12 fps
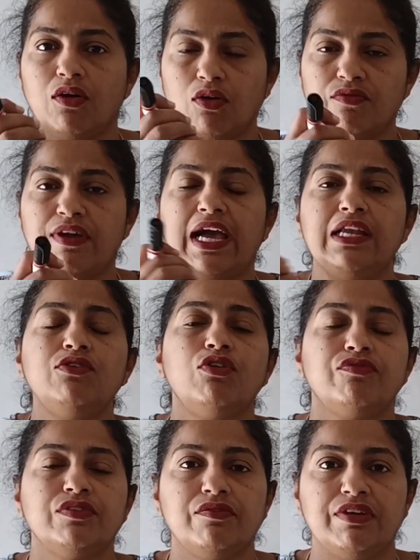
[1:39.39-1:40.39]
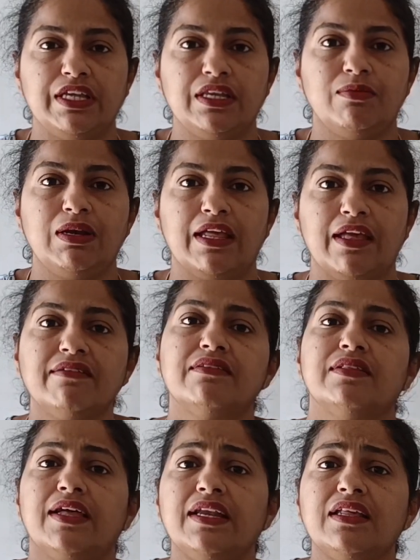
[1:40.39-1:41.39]
or value of the variable
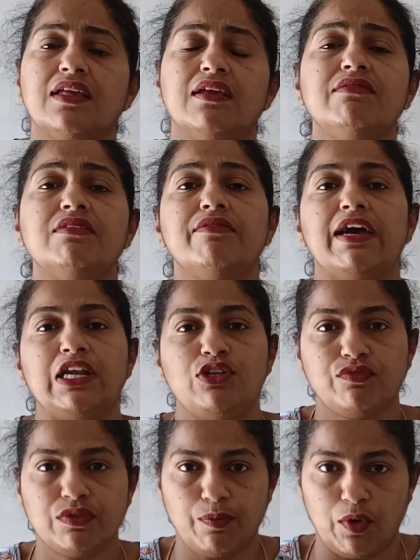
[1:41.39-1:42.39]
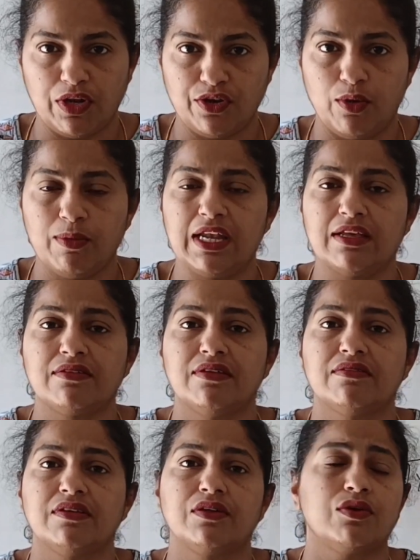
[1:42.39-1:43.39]
x that gives the value of the polynomial as
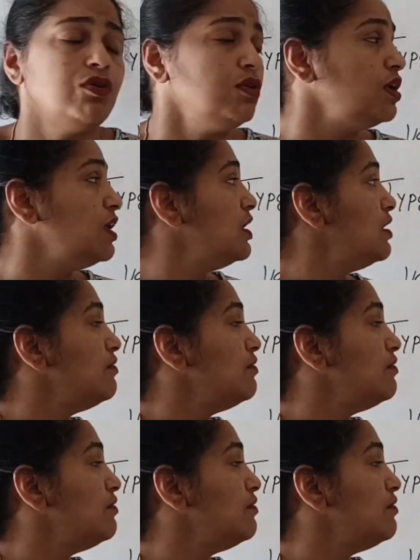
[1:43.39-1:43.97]
a 0